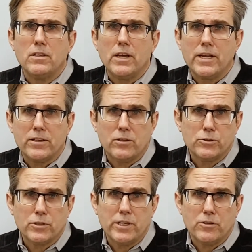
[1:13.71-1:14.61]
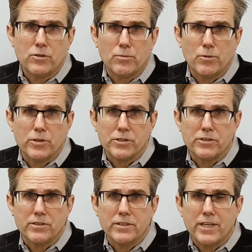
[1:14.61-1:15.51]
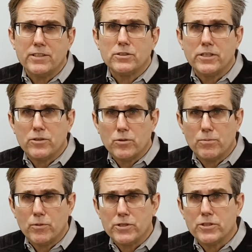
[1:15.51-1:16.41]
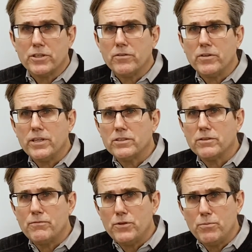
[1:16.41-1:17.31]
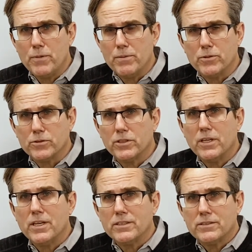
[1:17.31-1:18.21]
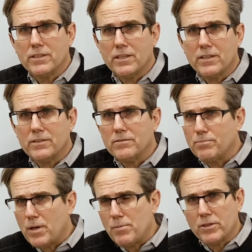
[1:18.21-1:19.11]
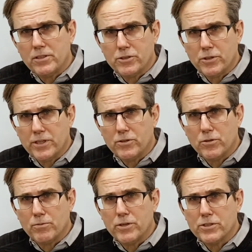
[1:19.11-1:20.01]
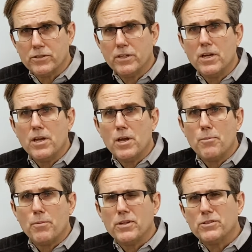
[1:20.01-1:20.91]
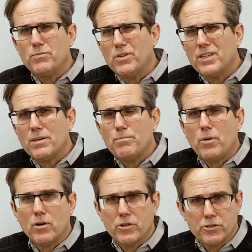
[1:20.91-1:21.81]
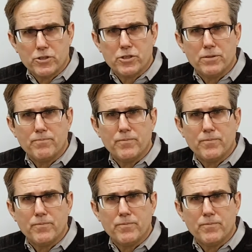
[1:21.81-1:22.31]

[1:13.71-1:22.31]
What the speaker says: a closely held corporation. That is a corporation that only has a few members. It's not like a publicly traded corporation, but it's more like a partnership